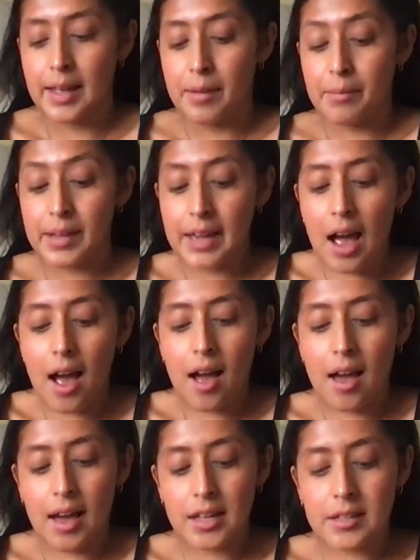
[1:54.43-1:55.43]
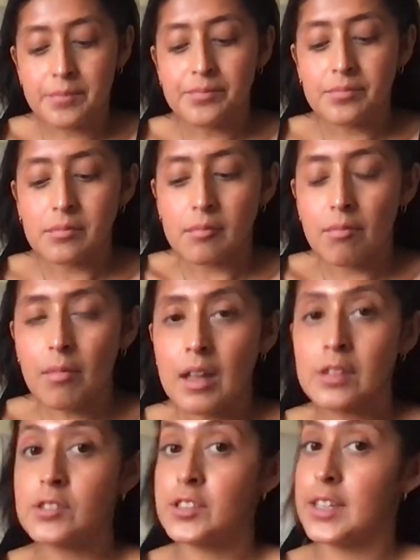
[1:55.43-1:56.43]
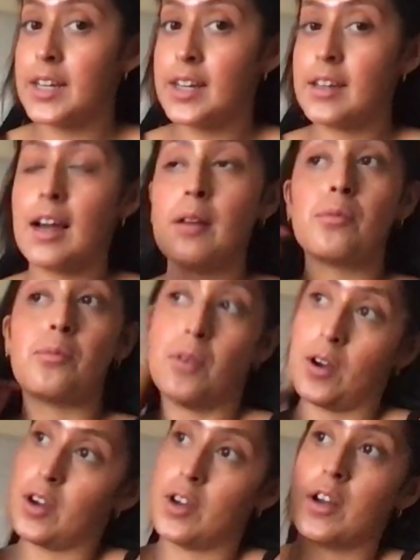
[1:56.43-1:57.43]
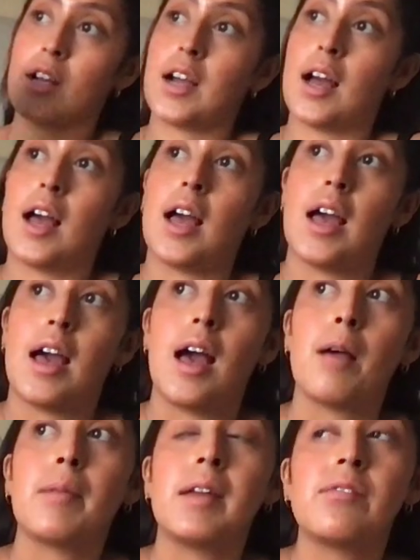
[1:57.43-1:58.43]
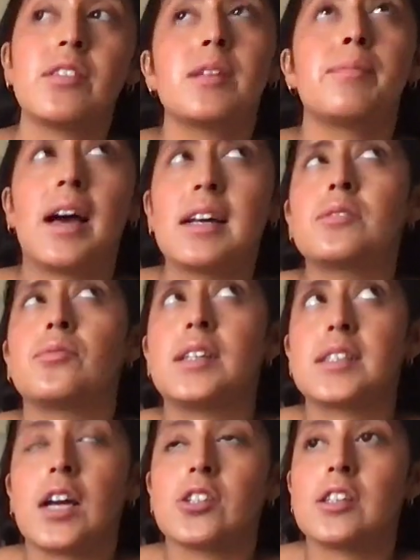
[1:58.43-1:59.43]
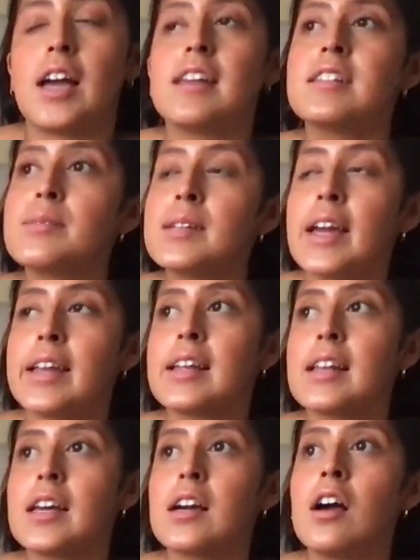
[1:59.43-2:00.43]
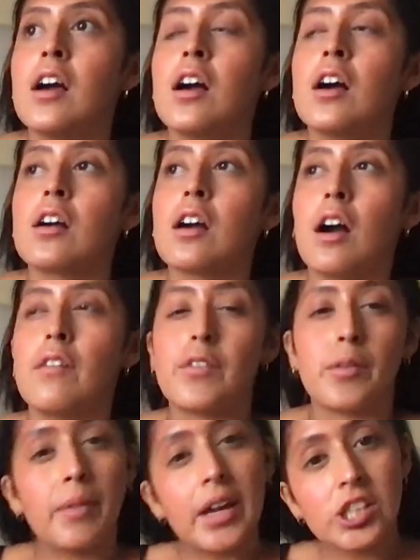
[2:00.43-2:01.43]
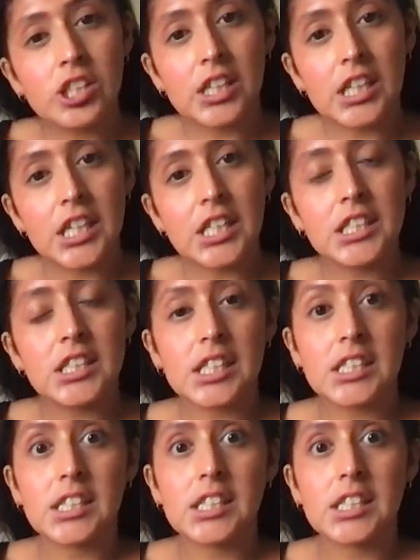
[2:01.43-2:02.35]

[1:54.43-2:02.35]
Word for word: But yeah, and today at work. I mean, for the past weeks, actually, I just been getting like confirmations and